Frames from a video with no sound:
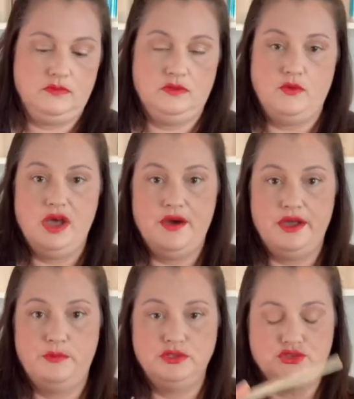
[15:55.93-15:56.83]
Wow, I
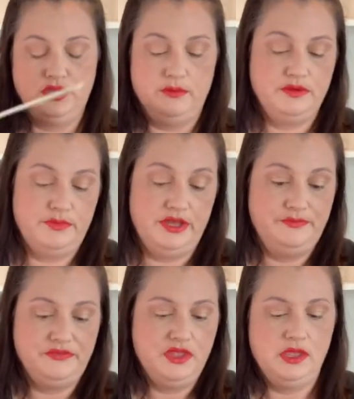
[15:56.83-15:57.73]
almost tripped, but
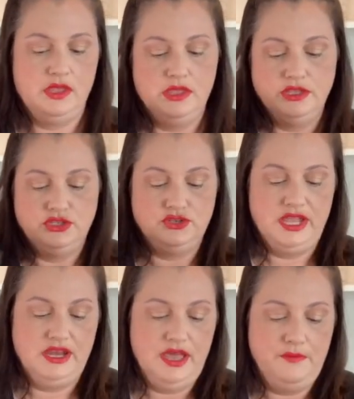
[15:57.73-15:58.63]

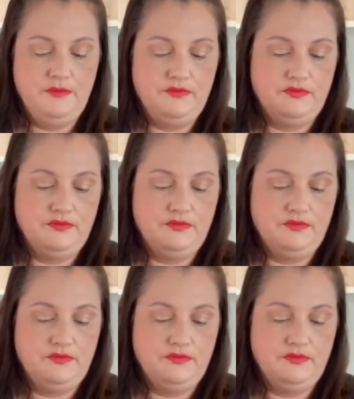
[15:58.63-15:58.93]
straight up.